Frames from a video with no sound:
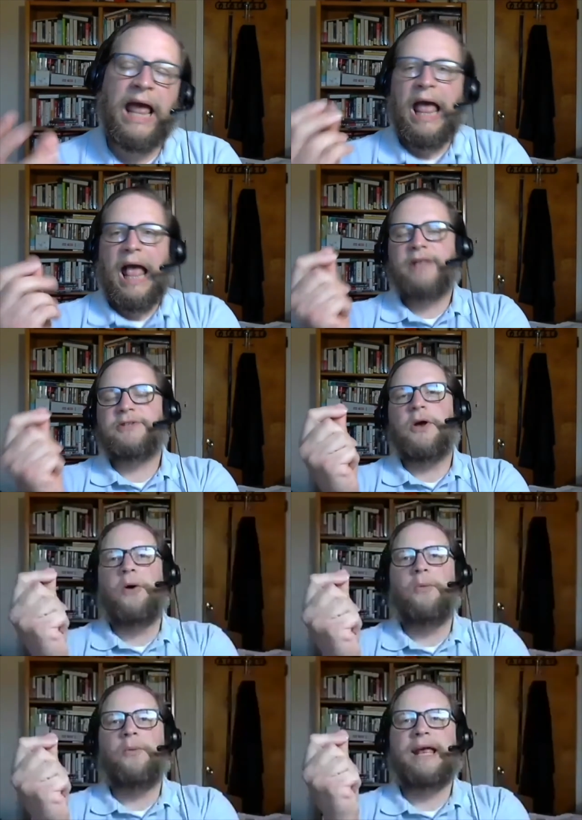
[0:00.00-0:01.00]
And
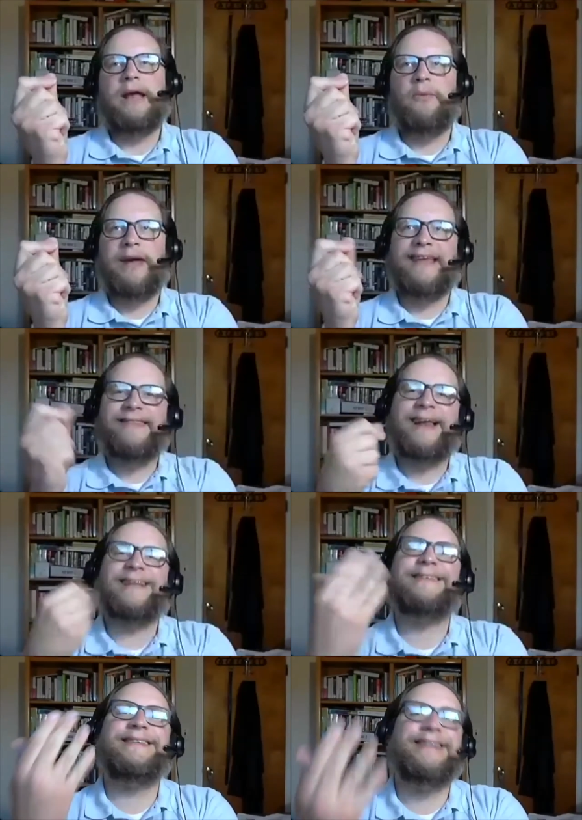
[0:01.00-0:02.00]
so we get that
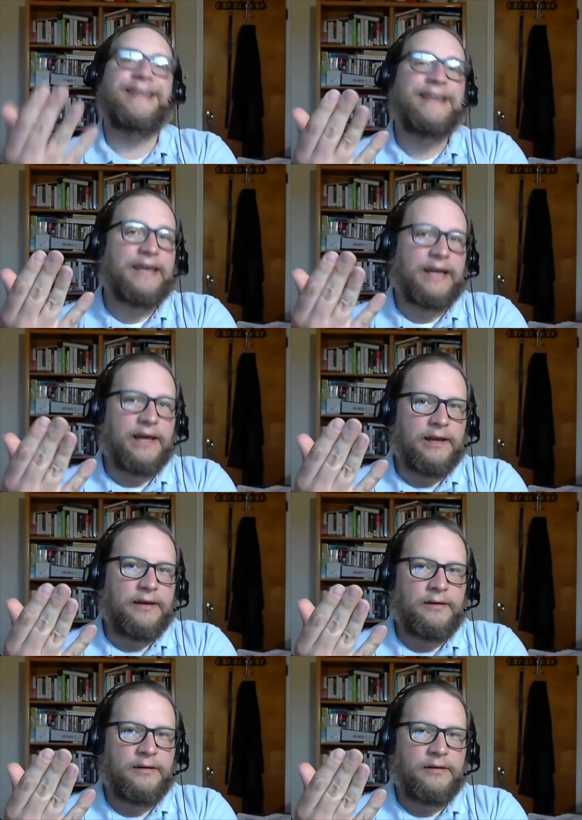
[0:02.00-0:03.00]
extended
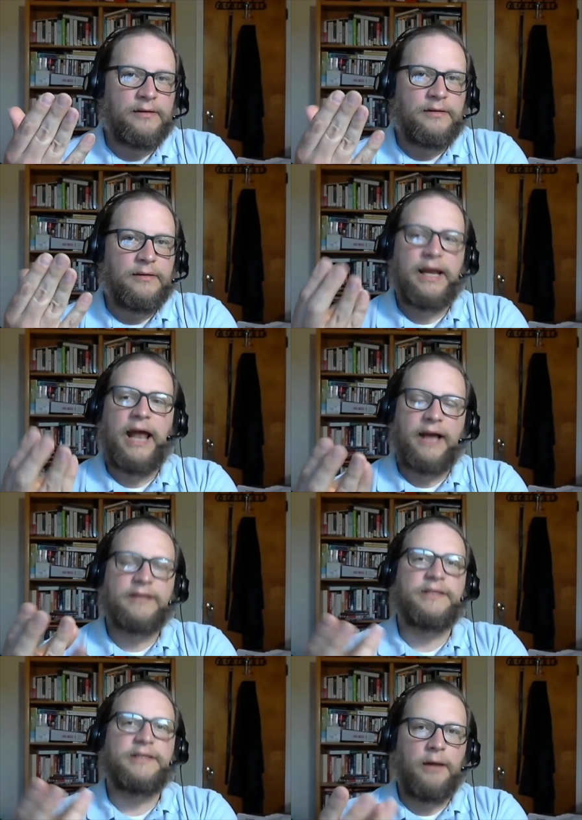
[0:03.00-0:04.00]
in
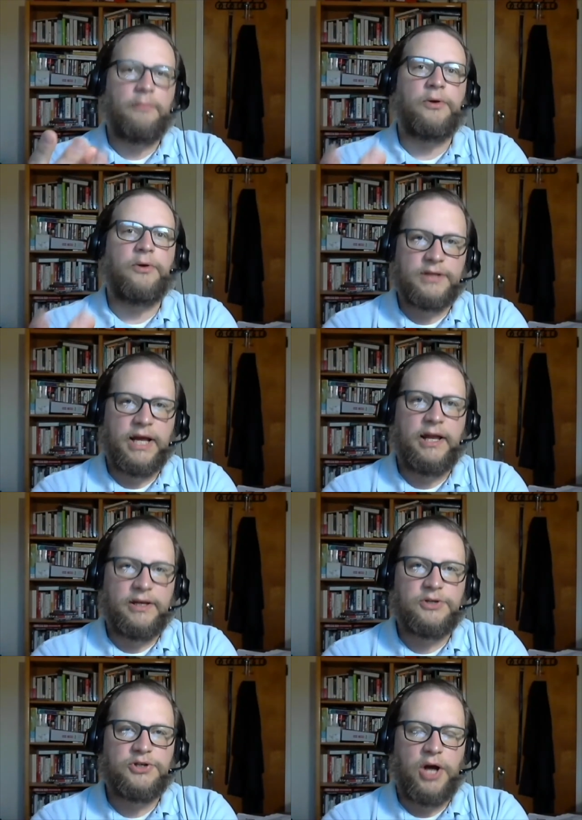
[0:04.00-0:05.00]
Exodus, Numbers,
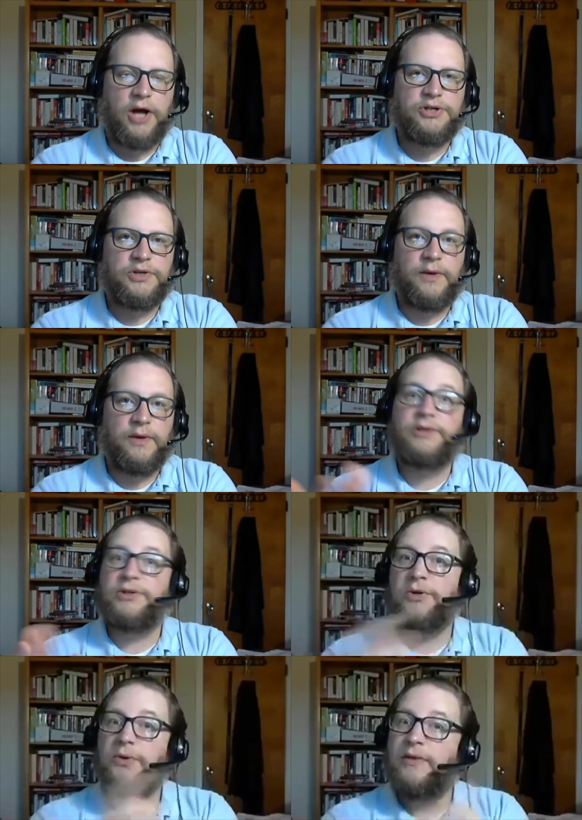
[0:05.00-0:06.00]
and Joshua to